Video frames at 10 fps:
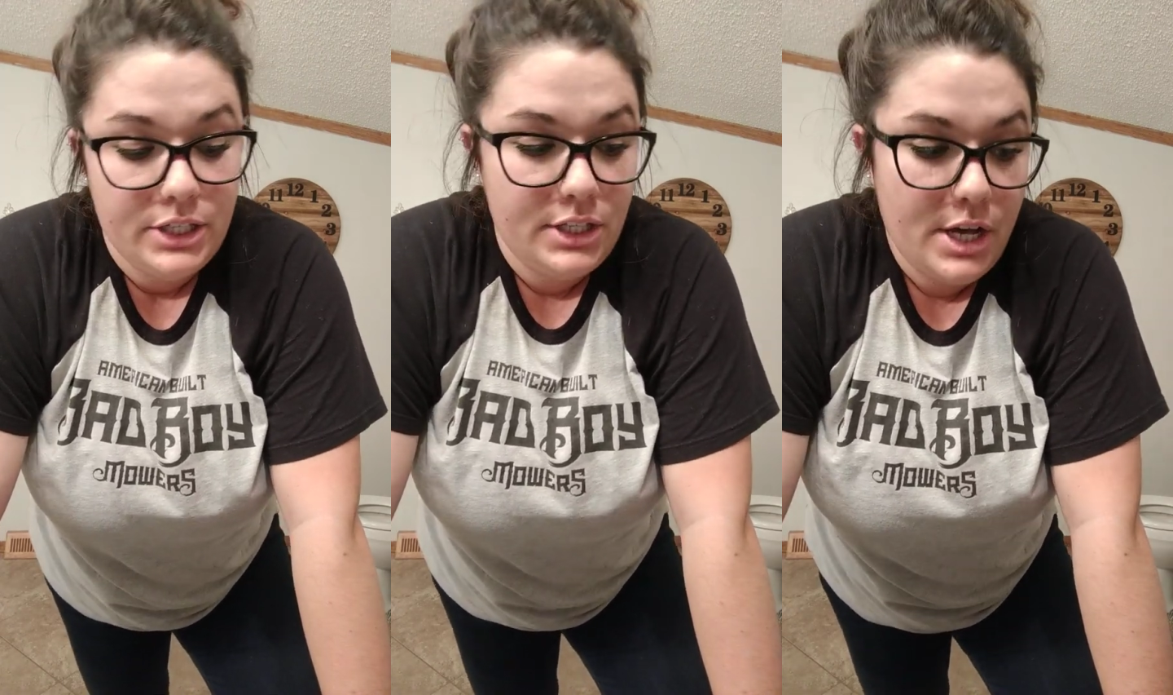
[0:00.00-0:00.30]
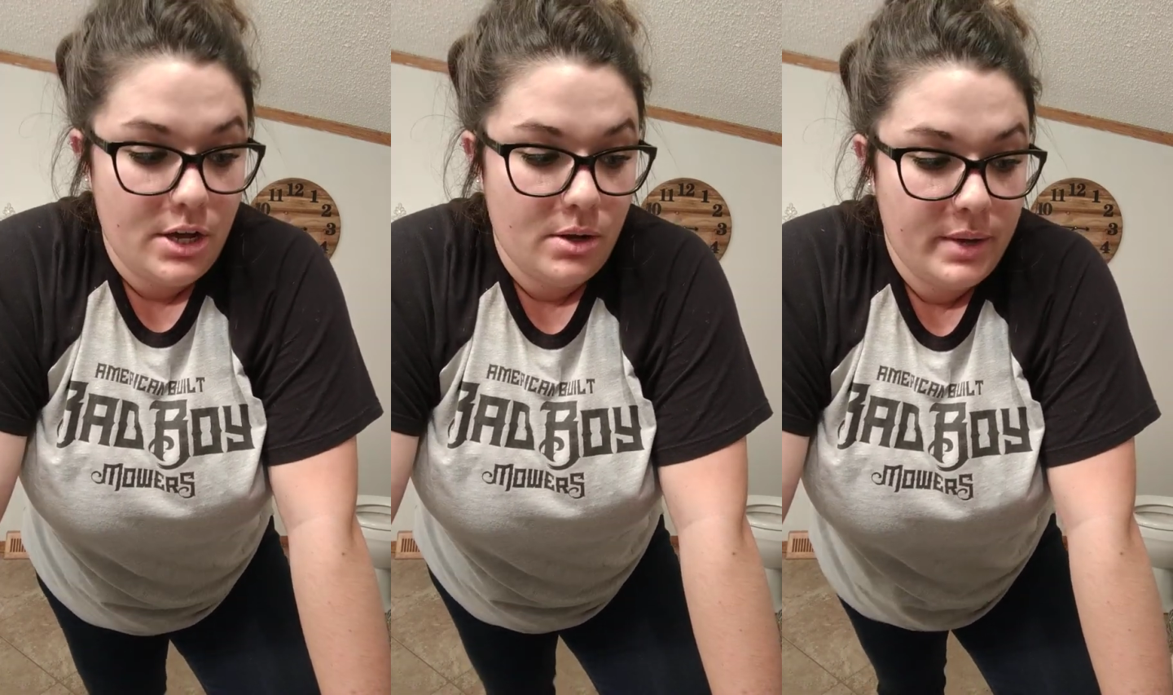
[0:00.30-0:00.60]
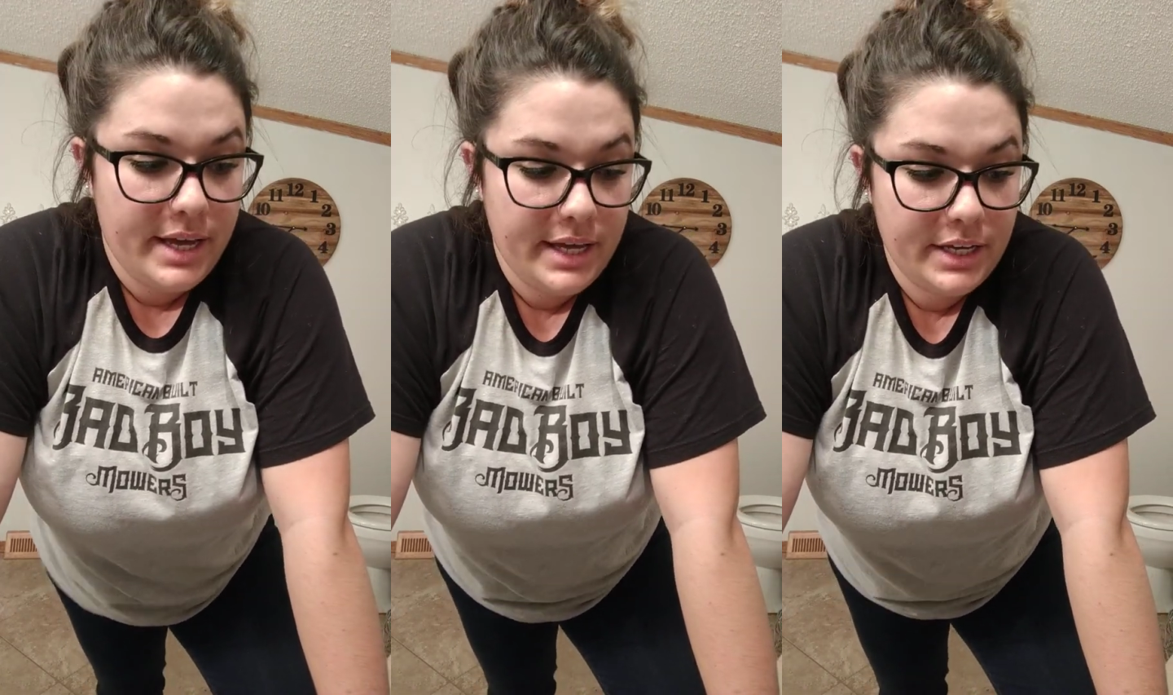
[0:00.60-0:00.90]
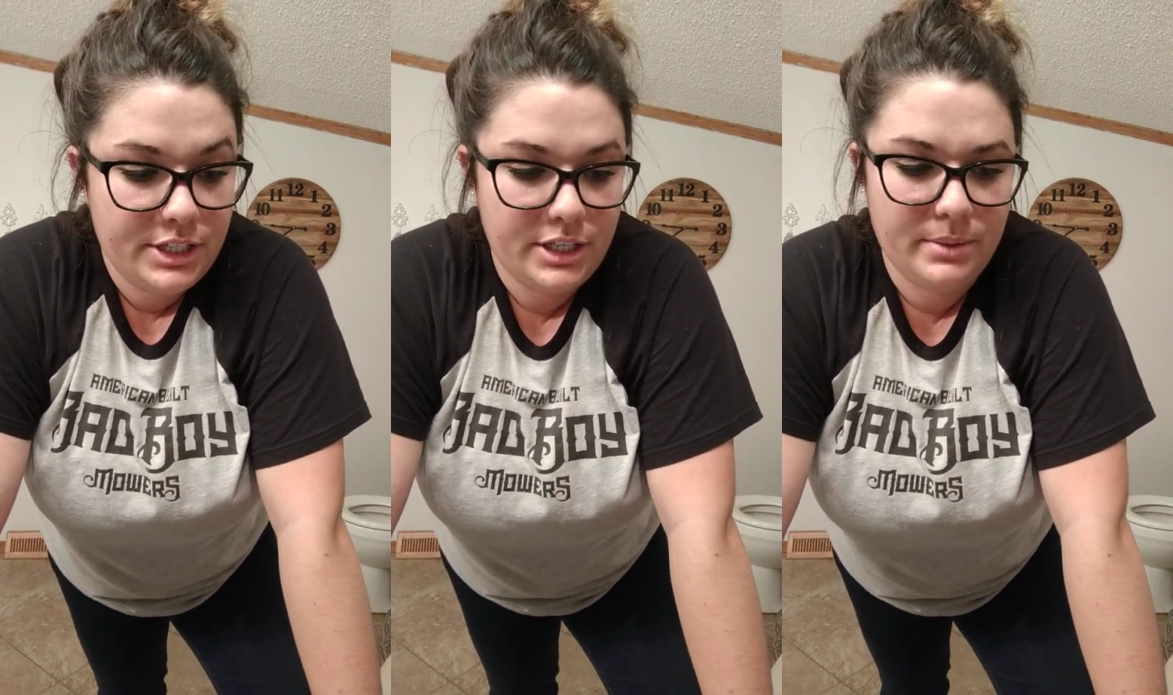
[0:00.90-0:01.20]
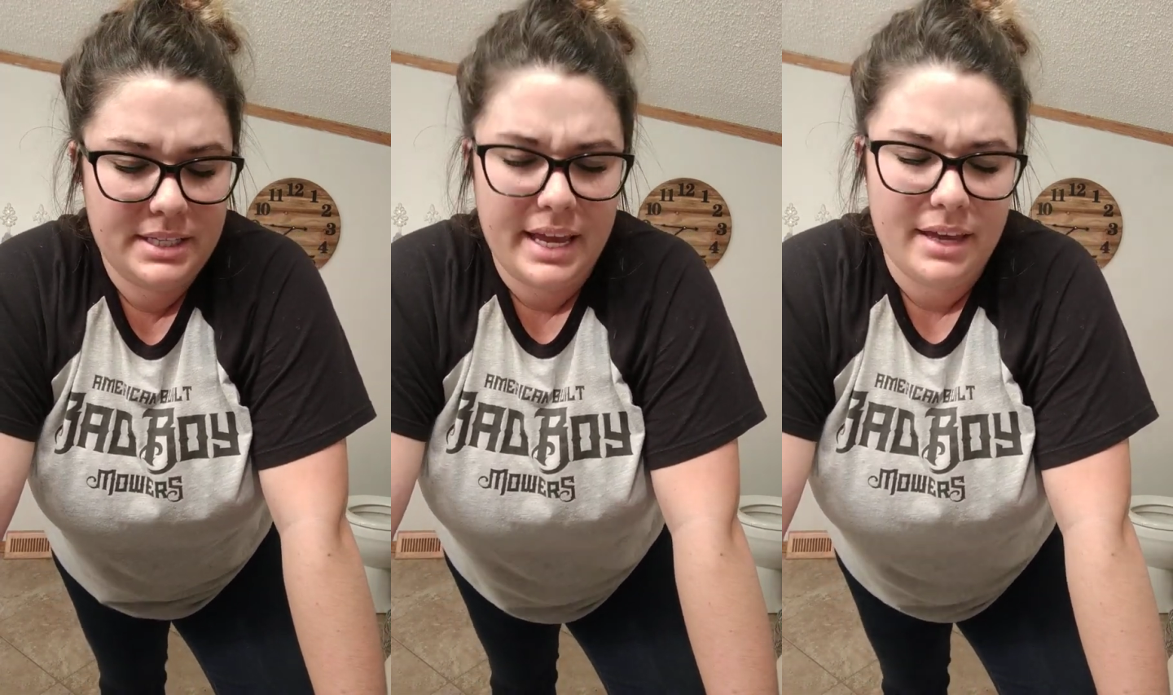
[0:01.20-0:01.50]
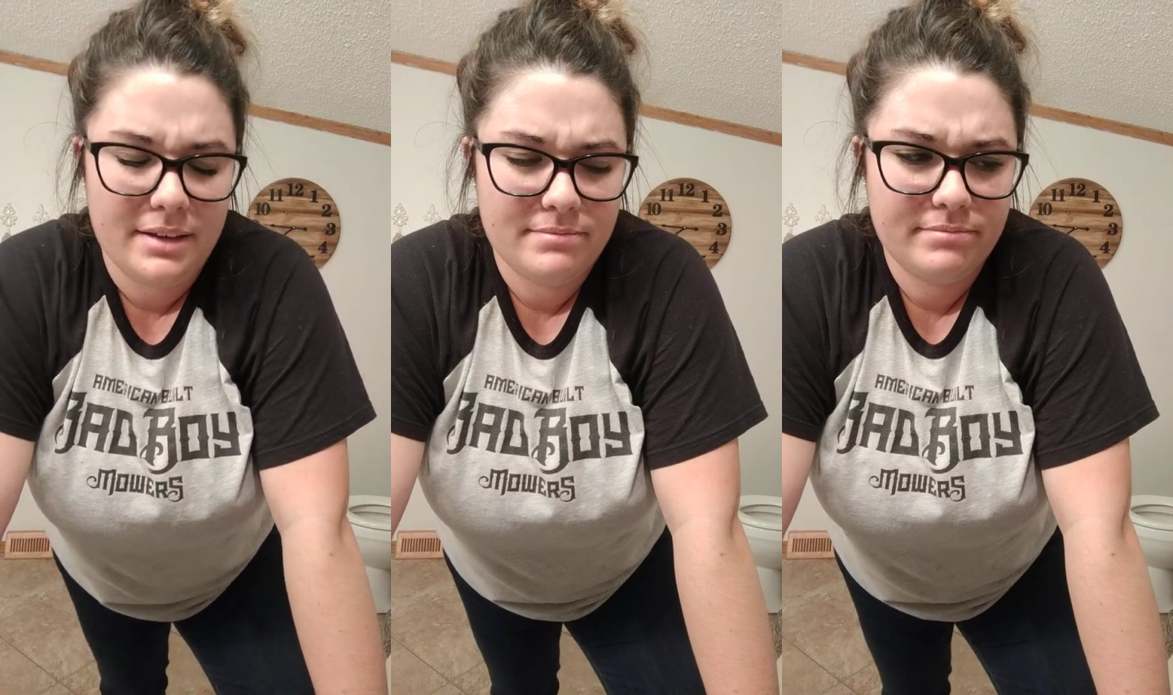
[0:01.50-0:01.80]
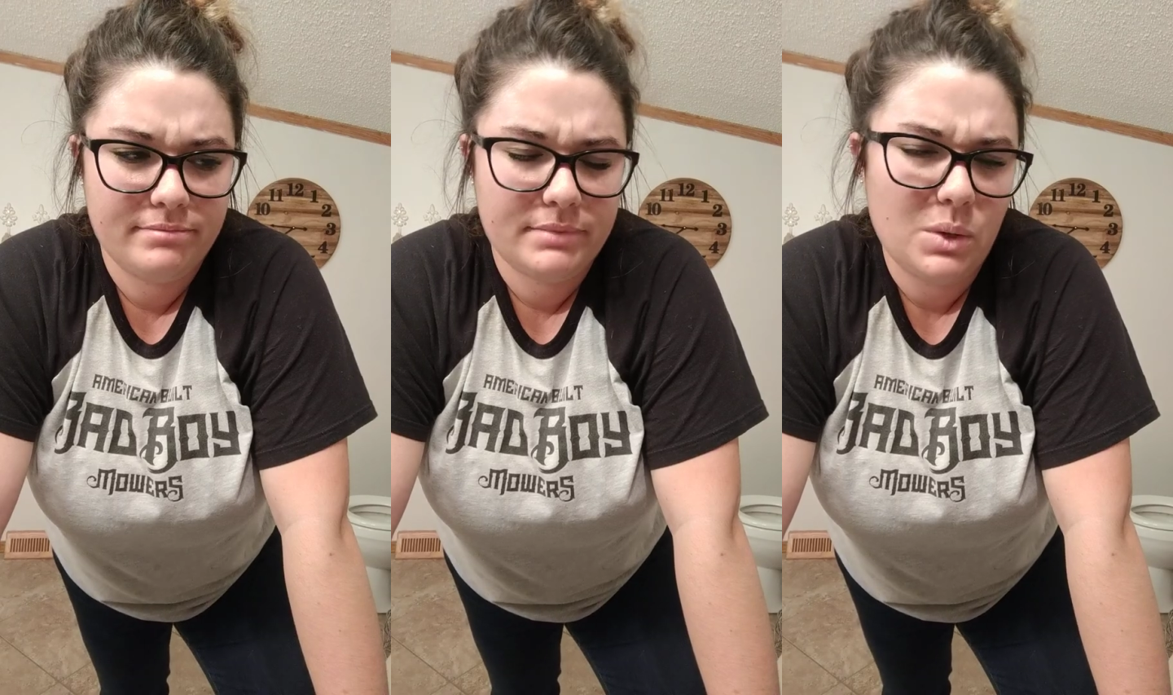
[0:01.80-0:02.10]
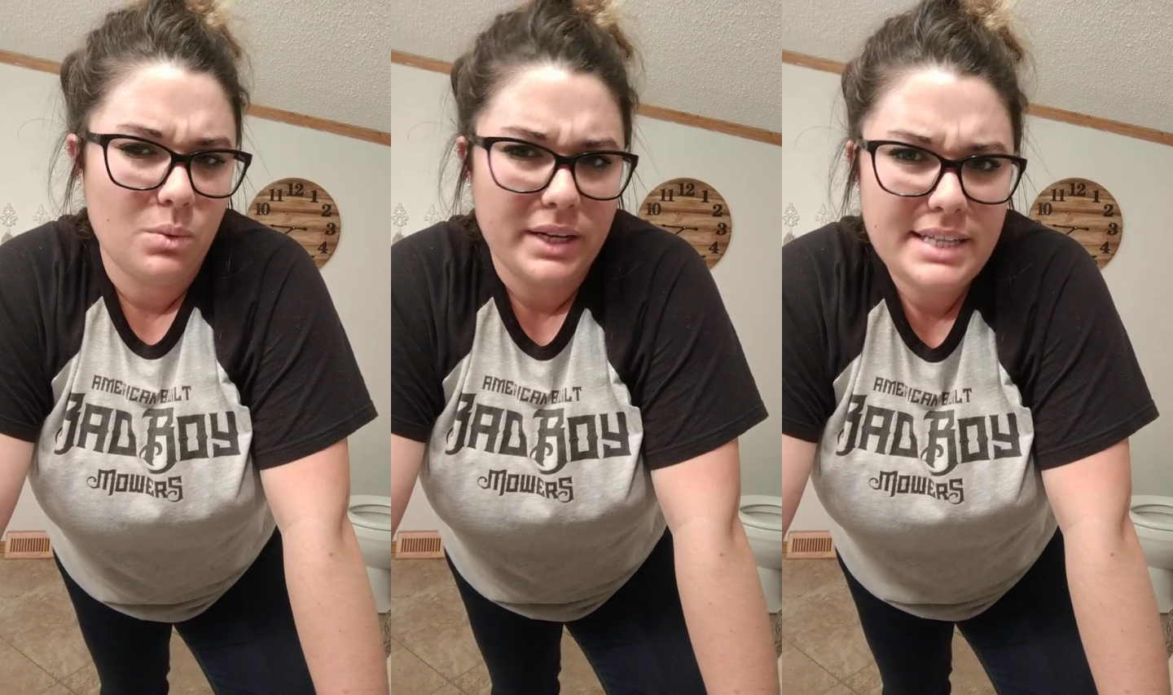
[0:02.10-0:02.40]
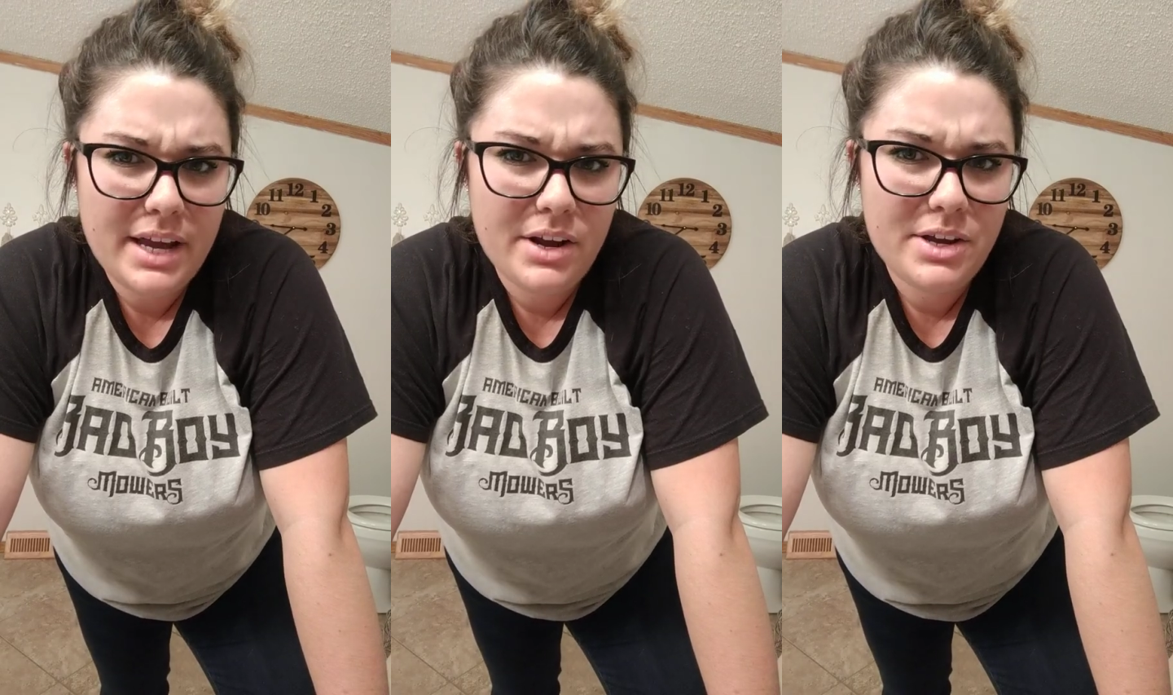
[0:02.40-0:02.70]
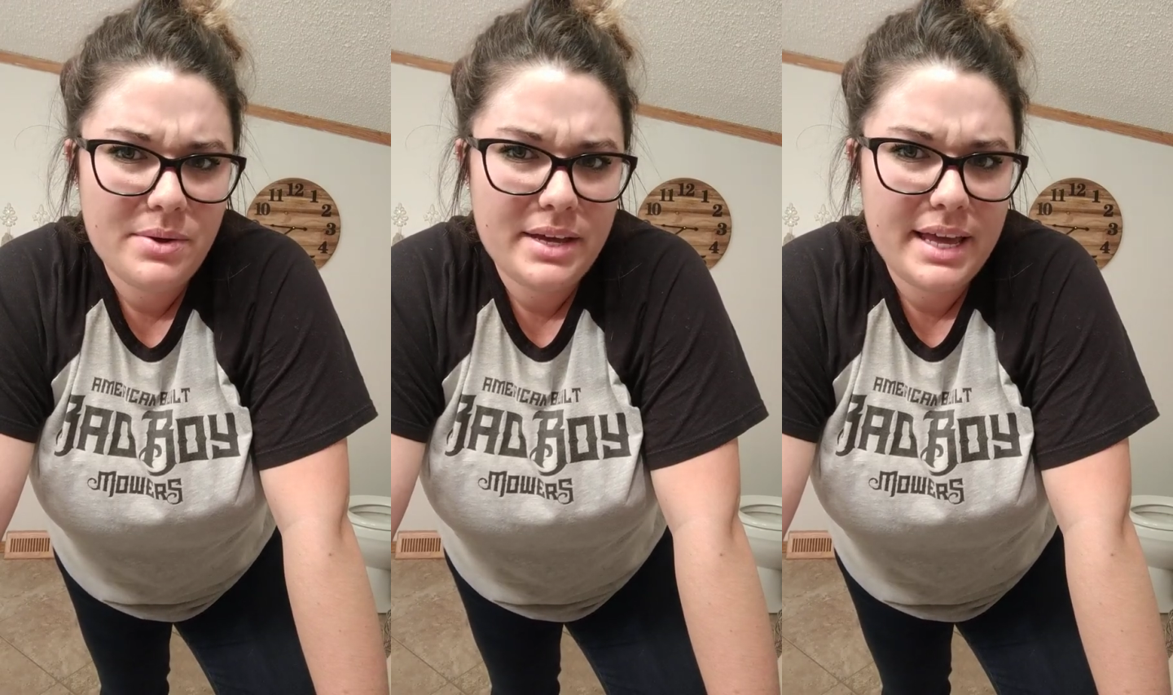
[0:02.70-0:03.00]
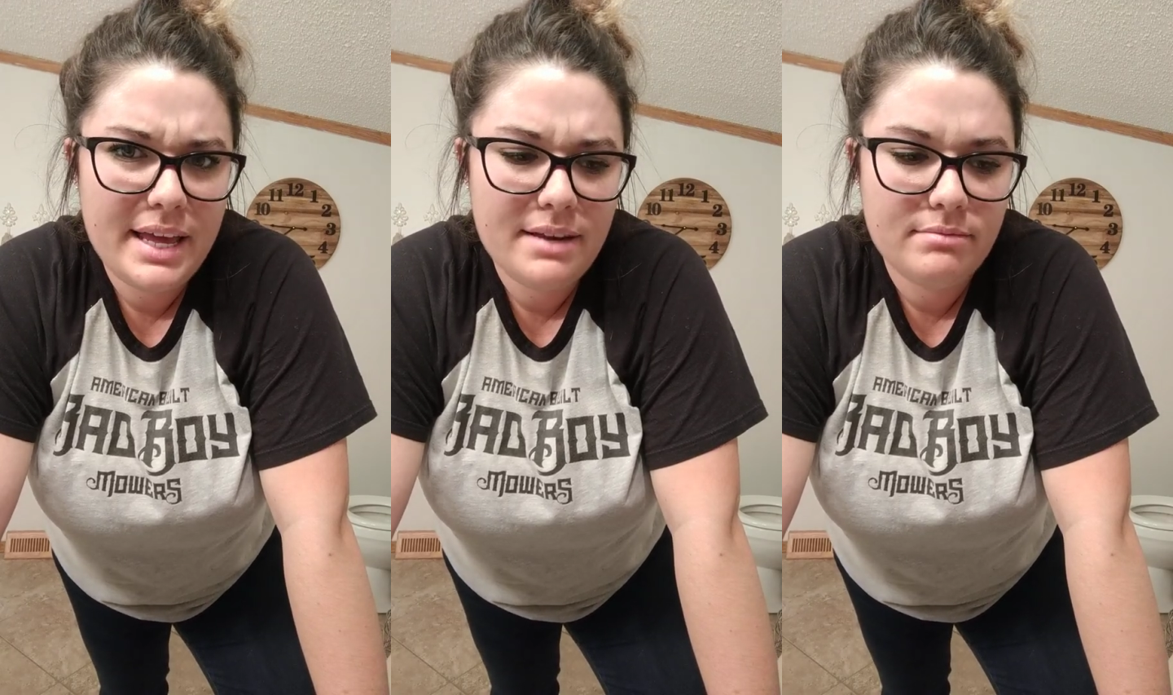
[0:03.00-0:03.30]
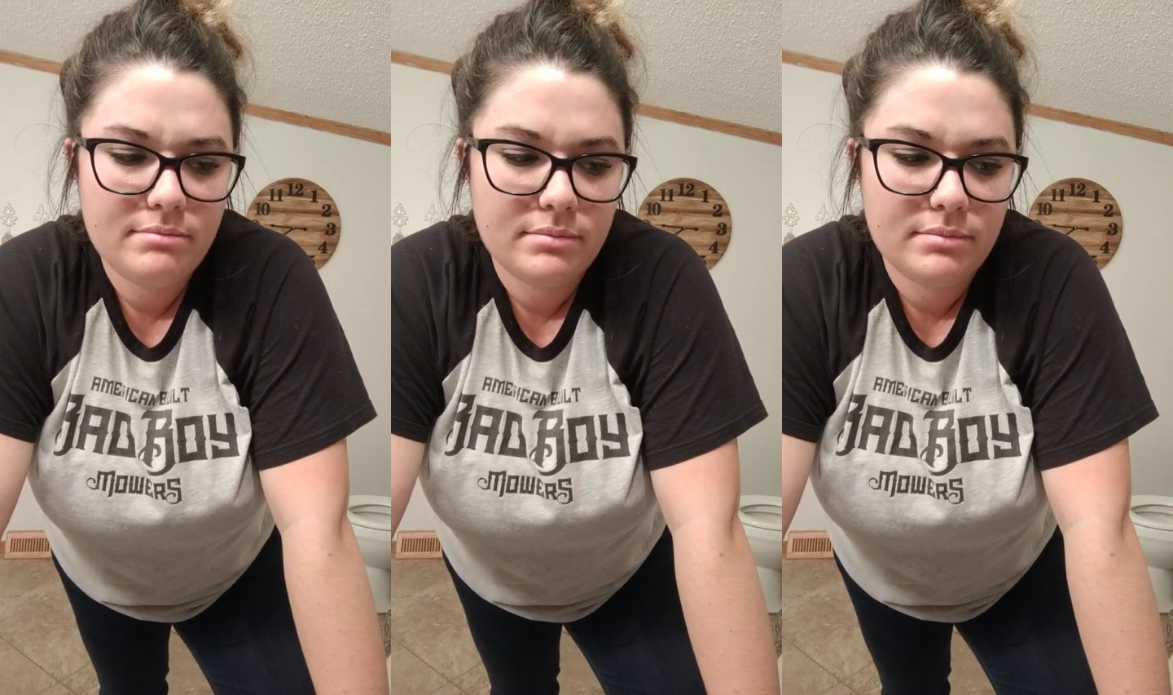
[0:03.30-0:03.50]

So she was like, what day are you again?